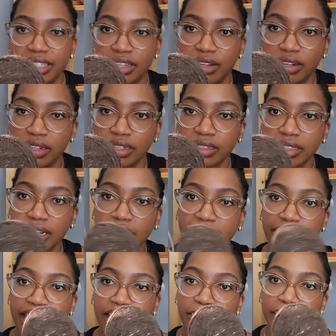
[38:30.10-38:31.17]
yarn
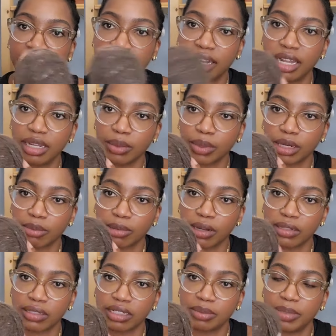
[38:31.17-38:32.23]
in a Colourwork
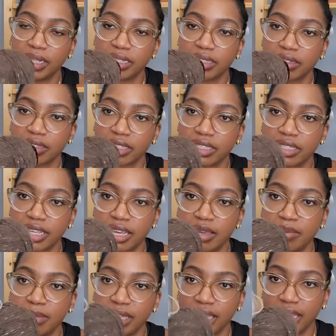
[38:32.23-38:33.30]
project because they're the
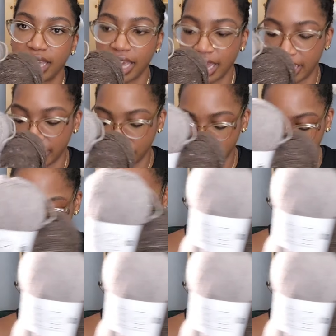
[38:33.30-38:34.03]
same gauge.